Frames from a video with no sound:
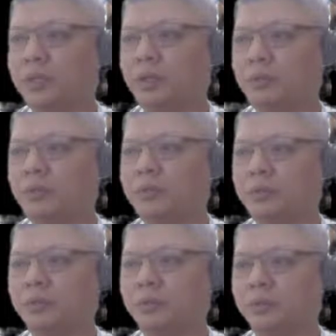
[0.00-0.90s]
Now with
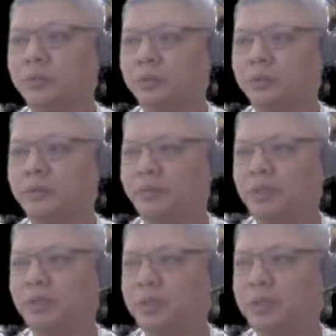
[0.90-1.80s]
c2 equals to
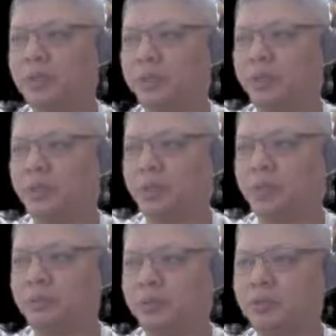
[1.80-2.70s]
7,
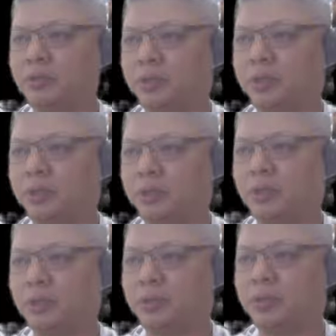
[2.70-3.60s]
as mentioned earlier,